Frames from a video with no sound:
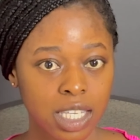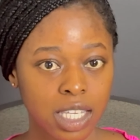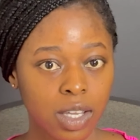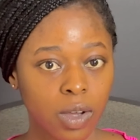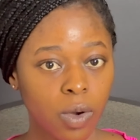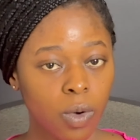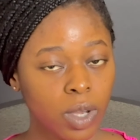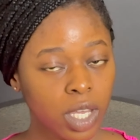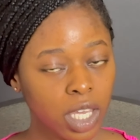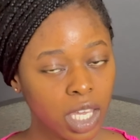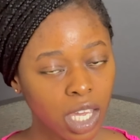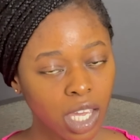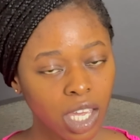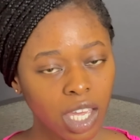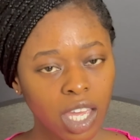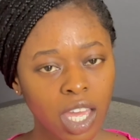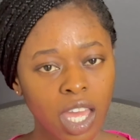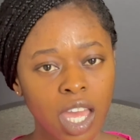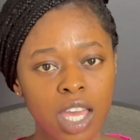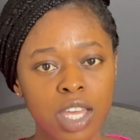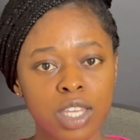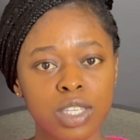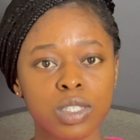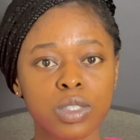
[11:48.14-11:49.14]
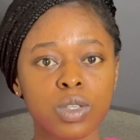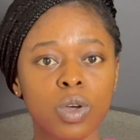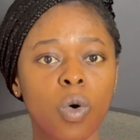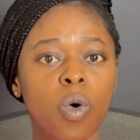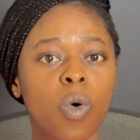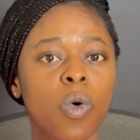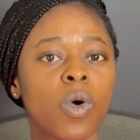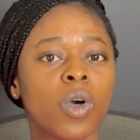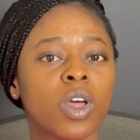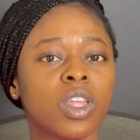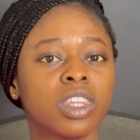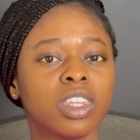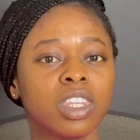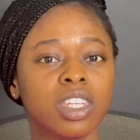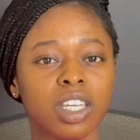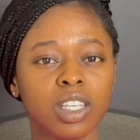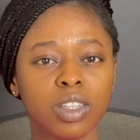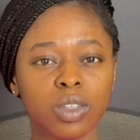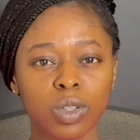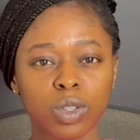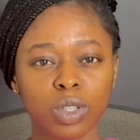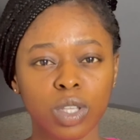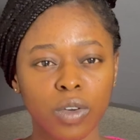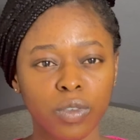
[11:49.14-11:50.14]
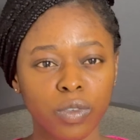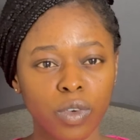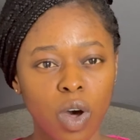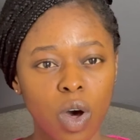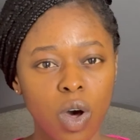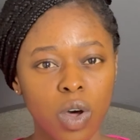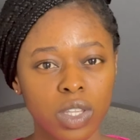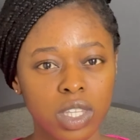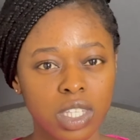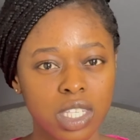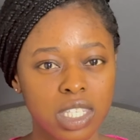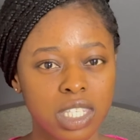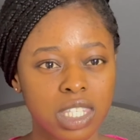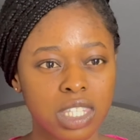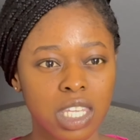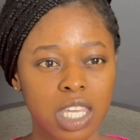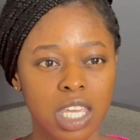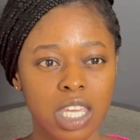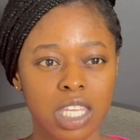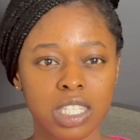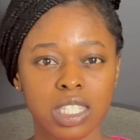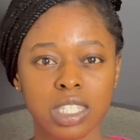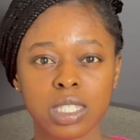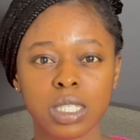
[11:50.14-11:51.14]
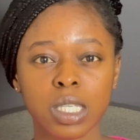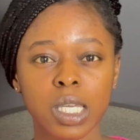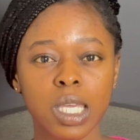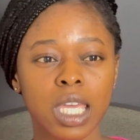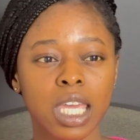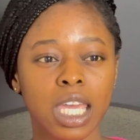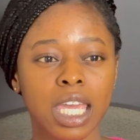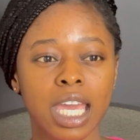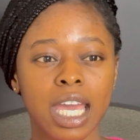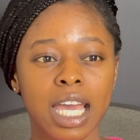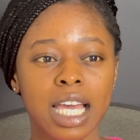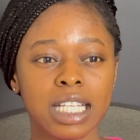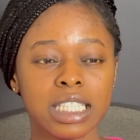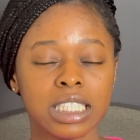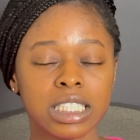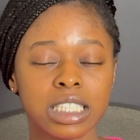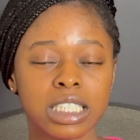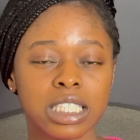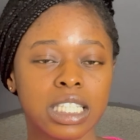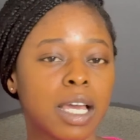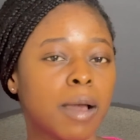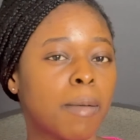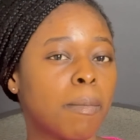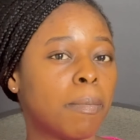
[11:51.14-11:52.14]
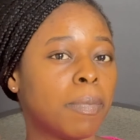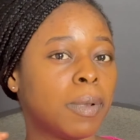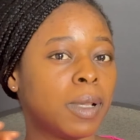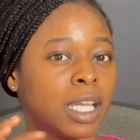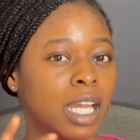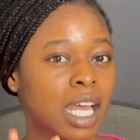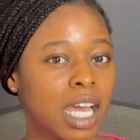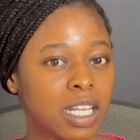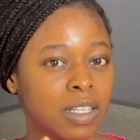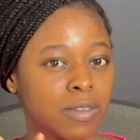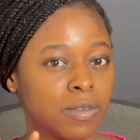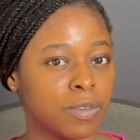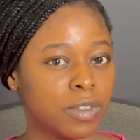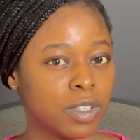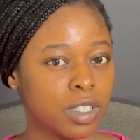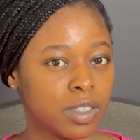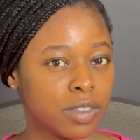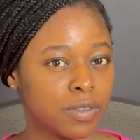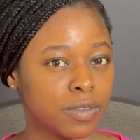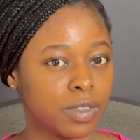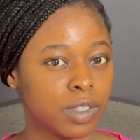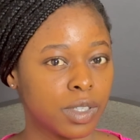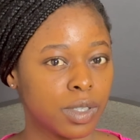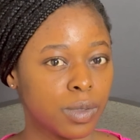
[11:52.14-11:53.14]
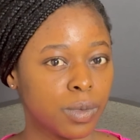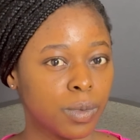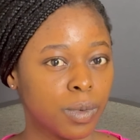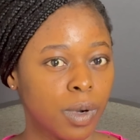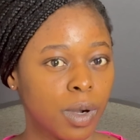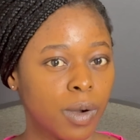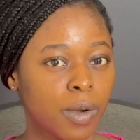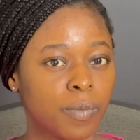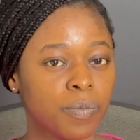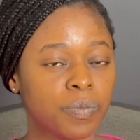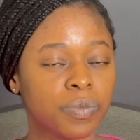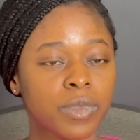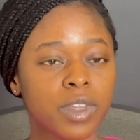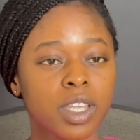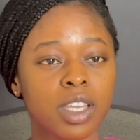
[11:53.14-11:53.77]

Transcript: Okay, so take note of all these things so you can plan very very well.